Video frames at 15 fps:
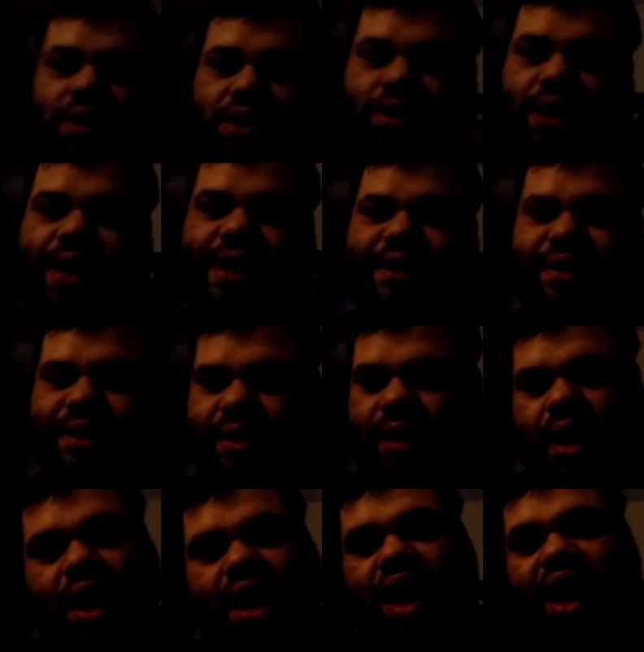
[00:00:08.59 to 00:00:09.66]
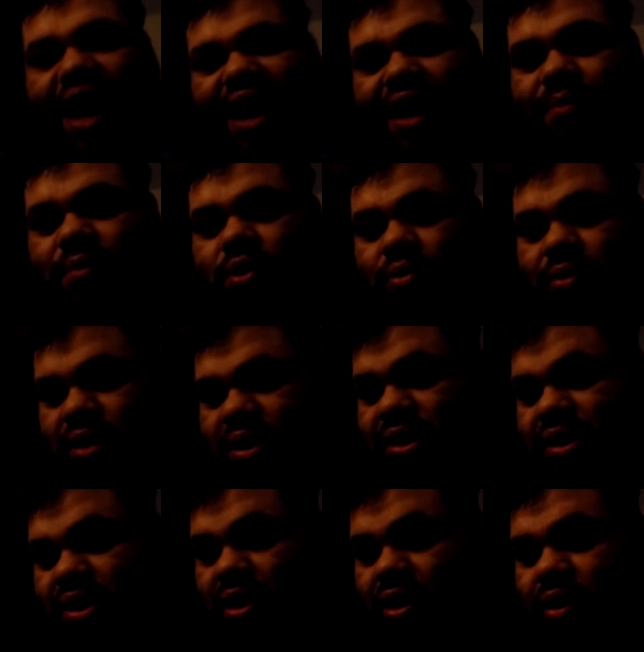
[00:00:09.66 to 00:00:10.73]
you guys i'm going to
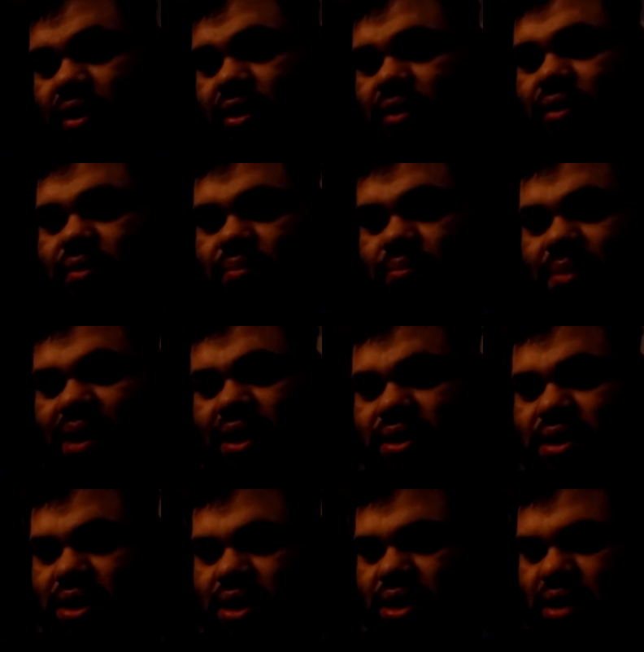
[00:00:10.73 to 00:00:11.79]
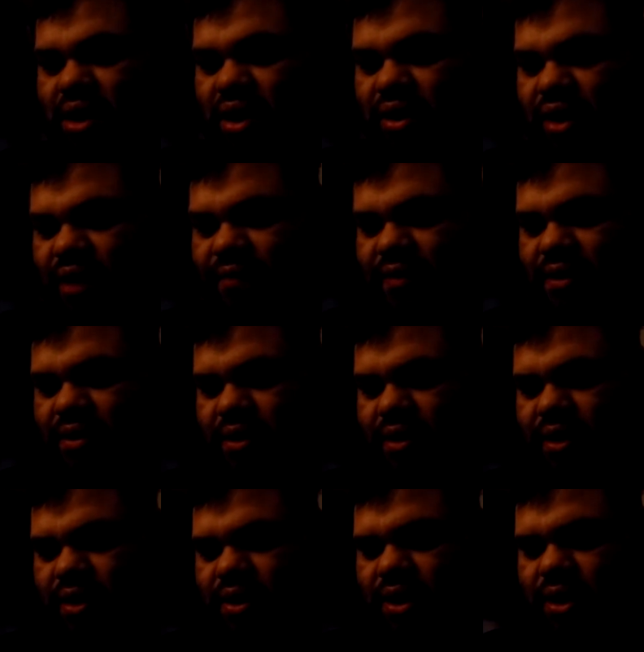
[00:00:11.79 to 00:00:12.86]
start my the 11
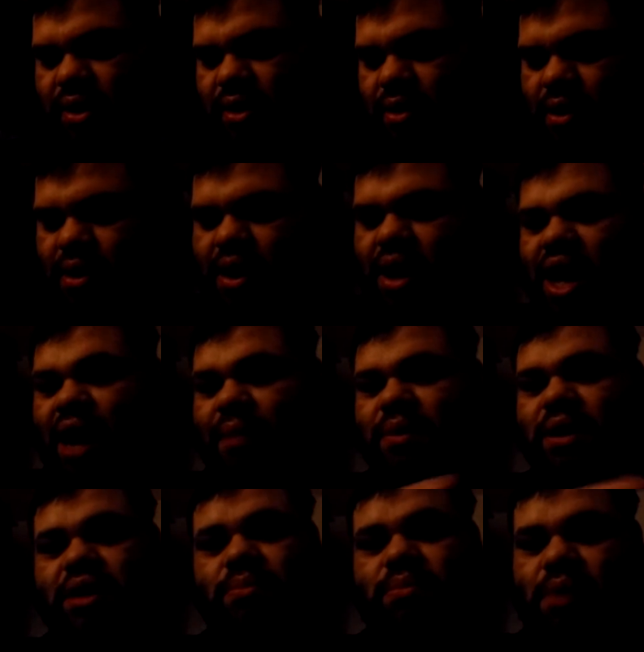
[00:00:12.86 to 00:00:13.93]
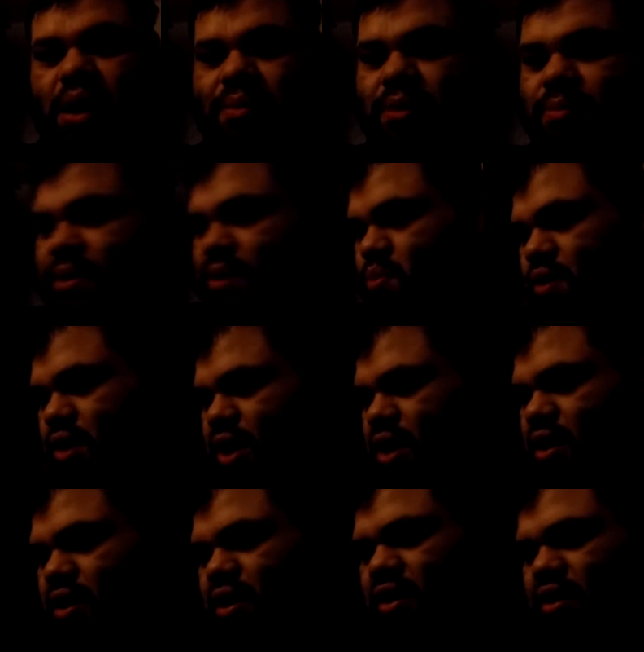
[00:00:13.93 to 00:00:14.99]
uh the i'm gonna i'm gonna be
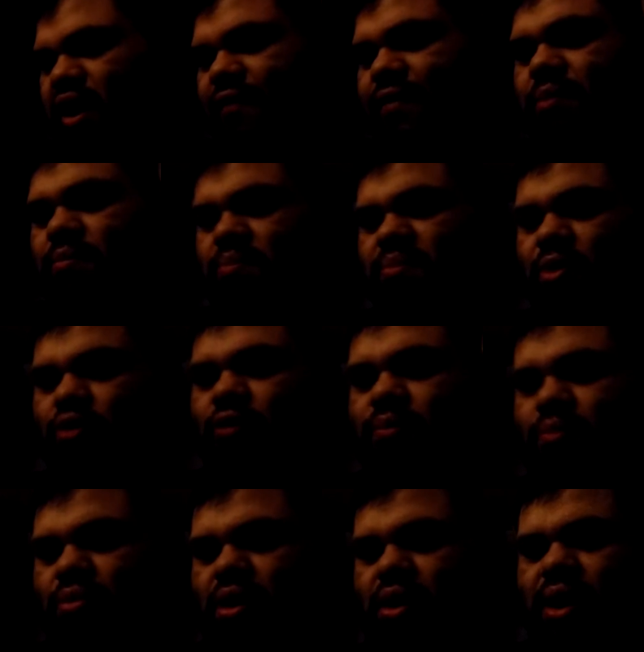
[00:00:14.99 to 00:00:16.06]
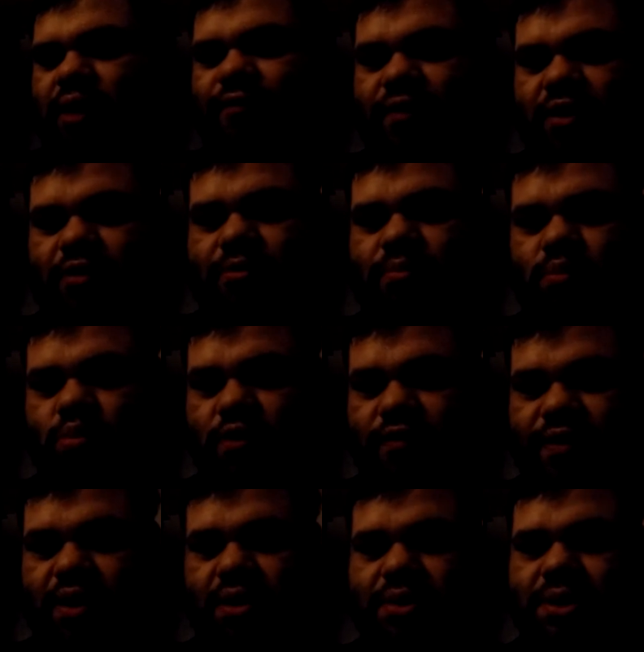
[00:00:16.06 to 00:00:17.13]
working on 11 mo- uh, film
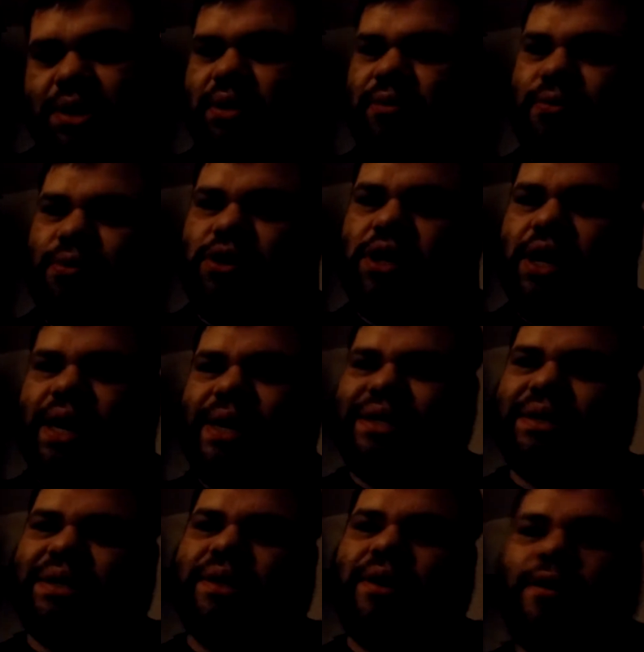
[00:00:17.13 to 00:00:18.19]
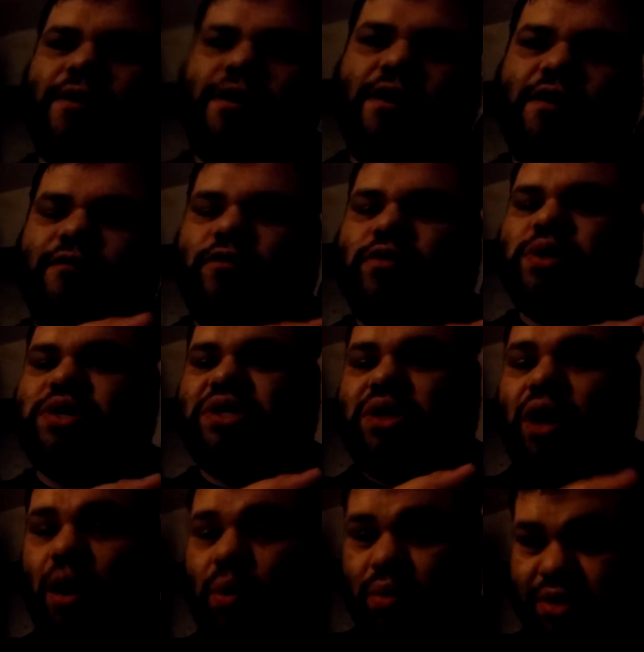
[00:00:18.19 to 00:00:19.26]
reviews for you guys for
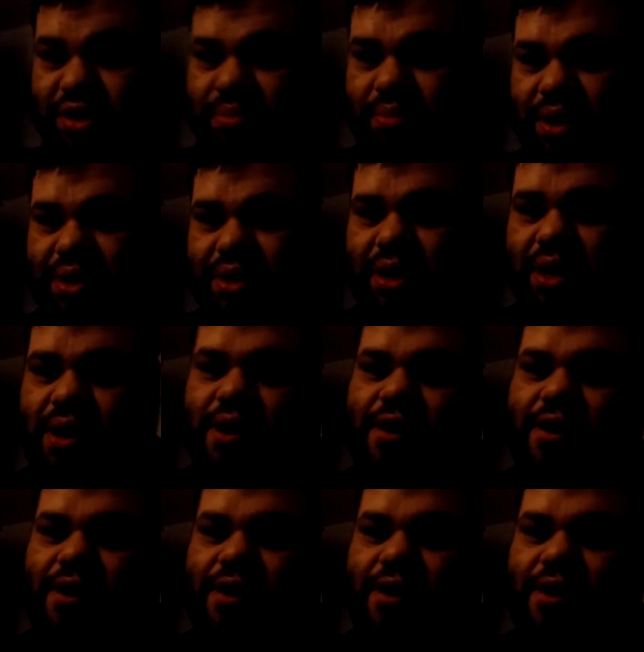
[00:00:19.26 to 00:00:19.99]
star wars month